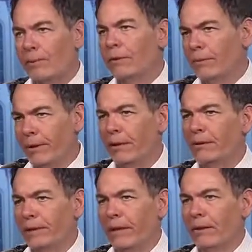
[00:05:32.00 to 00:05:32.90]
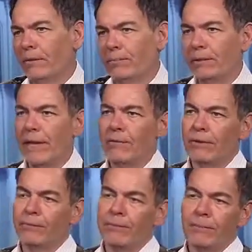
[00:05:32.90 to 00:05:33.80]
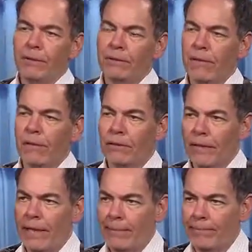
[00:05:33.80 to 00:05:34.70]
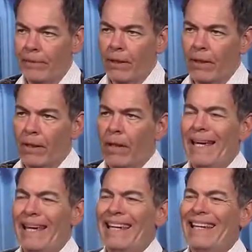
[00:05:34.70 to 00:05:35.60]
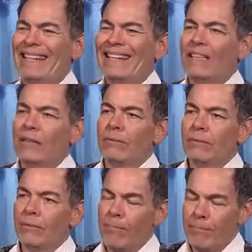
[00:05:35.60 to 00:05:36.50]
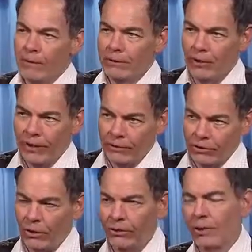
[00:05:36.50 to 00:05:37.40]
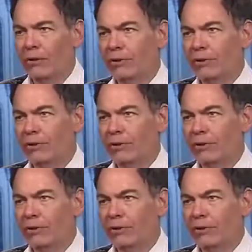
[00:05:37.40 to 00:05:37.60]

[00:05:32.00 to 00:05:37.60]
build a big hotel, but they yeah. have this fifty million dollar claim. Right. And the military controls the